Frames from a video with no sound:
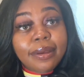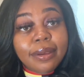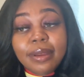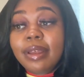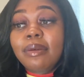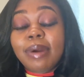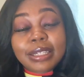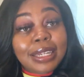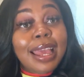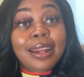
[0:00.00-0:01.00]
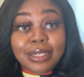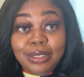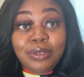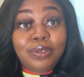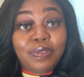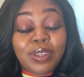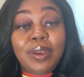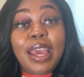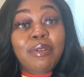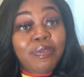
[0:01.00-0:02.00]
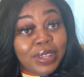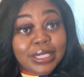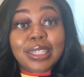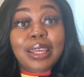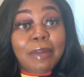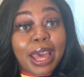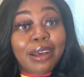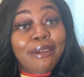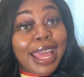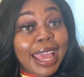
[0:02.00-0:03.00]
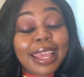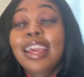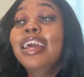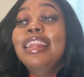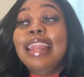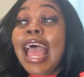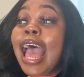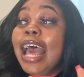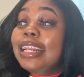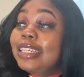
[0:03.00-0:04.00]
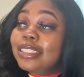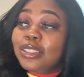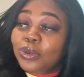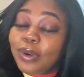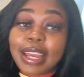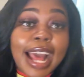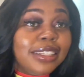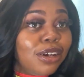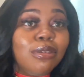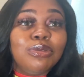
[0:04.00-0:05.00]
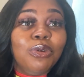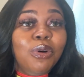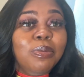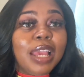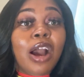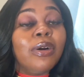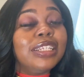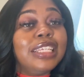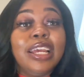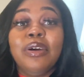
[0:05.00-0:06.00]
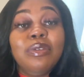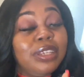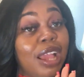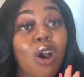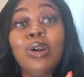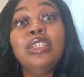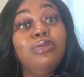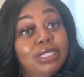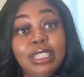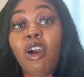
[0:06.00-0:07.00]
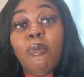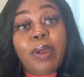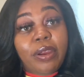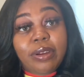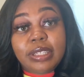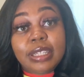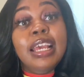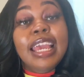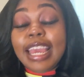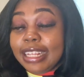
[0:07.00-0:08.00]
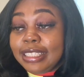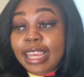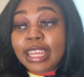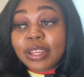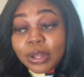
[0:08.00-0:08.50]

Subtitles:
you need to watch your attitude for you have a fist in your mouth, okay? Now, this is the way I talk to him. Y'all can tell, y'all can do the soft parenting and say, you